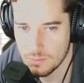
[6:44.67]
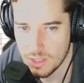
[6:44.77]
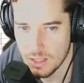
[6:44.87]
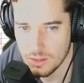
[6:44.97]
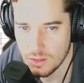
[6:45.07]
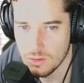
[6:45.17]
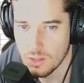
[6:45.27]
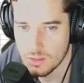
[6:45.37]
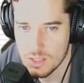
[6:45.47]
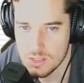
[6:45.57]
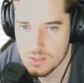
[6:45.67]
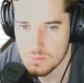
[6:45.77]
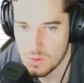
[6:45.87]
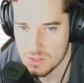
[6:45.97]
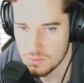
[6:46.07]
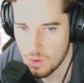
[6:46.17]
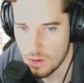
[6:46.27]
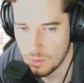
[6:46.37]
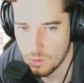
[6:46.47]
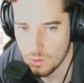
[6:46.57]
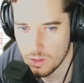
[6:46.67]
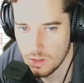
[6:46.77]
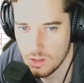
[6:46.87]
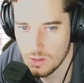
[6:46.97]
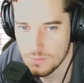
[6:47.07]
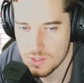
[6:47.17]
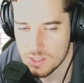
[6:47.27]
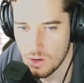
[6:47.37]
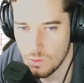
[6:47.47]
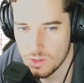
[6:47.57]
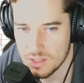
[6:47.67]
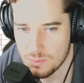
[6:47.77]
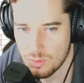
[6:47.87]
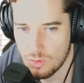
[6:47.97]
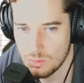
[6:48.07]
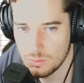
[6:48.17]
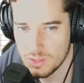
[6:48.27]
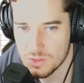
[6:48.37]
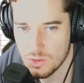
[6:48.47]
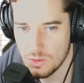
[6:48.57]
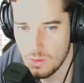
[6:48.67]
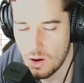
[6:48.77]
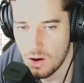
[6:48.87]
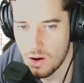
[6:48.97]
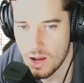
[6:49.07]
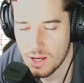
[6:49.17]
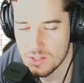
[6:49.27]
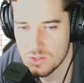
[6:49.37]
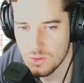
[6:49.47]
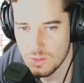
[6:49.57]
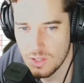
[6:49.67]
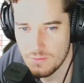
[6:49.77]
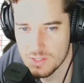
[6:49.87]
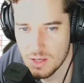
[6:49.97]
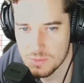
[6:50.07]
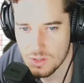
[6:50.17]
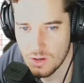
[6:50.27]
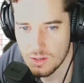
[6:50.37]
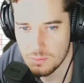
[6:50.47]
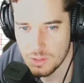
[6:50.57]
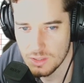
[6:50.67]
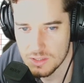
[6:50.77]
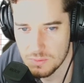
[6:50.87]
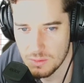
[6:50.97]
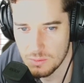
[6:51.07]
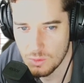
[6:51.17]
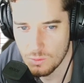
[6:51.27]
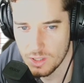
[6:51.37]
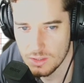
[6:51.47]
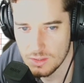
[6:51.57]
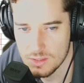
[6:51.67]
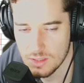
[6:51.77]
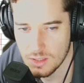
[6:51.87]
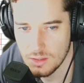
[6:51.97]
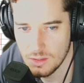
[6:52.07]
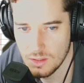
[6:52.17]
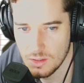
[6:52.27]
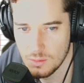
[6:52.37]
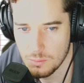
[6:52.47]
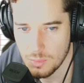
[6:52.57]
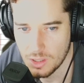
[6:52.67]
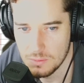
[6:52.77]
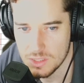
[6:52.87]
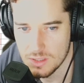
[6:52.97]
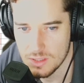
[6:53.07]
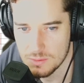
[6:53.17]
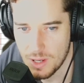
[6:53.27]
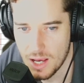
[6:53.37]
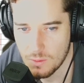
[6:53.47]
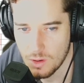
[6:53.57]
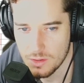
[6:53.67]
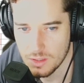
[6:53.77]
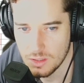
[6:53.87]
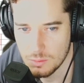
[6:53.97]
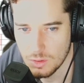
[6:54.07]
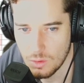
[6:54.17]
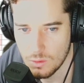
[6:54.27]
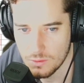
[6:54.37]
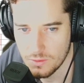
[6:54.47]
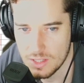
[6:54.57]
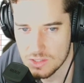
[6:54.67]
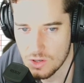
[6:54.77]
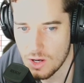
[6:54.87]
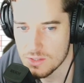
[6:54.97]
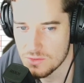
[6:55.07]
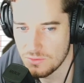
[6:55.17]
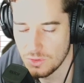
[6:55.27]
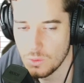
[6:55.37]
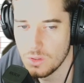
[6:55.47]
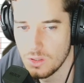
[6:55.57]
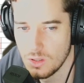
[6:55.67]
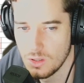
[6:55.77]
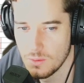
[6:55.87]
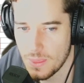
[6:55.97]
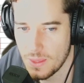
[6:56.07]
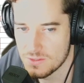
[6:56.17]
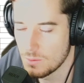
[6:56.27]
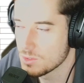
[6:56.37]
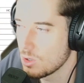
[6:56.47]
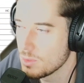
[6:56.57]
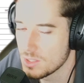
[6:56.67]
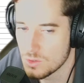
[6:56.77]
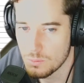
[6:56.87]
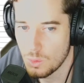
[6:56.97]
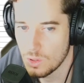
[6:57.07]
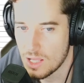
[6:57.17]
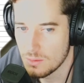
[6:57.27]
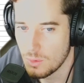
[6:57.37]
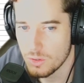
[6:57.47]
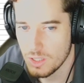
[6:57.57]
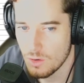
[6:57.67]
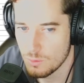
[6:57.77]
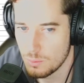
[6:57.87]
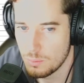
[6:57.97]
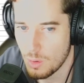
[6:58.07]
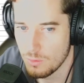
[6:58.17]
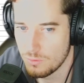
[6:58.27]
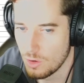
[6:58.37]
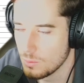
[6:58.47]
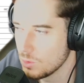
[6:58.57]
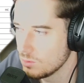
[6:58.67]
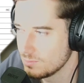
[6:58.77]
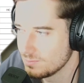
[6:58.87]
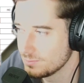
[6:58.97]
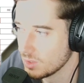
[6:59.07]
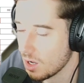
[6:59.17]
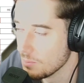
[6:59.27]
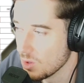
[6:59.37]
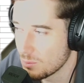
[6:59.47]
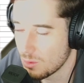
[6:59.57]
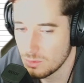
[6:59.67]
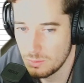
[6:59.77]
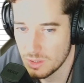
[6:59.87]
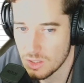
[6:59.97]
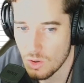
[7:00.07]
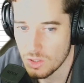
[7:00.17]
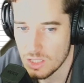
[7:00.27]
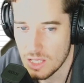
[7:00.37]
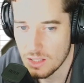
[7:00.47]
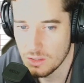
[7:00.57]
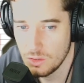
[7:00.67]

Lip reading: yell at you. This is my board. Selwyn is probably too high. I do love his upside, but let's be a bit more realistic. Bring him into this pack where I think he belongs. And these guys, it's fluid. If someone told me they took Paul Alamotti over Beau Fermor, I'm not probably gonna yell